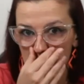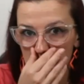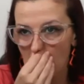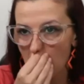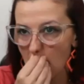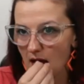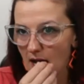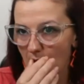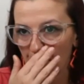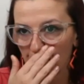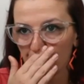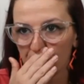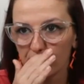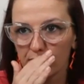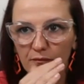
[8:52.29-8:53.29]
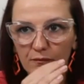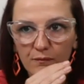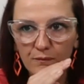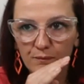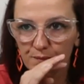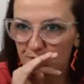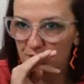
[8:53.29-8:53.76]
Um,
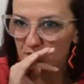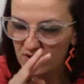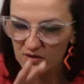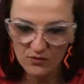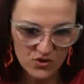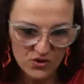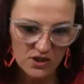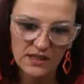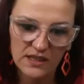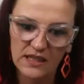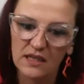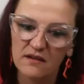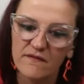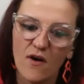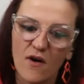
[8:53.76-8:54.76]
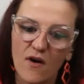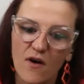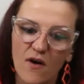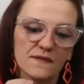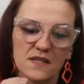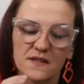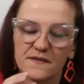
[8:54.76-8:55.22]
socially involved
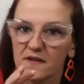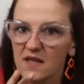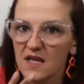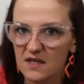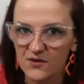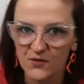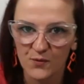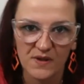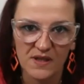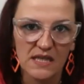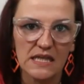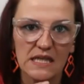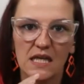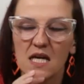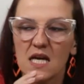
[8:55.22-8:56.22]
there's philanthropy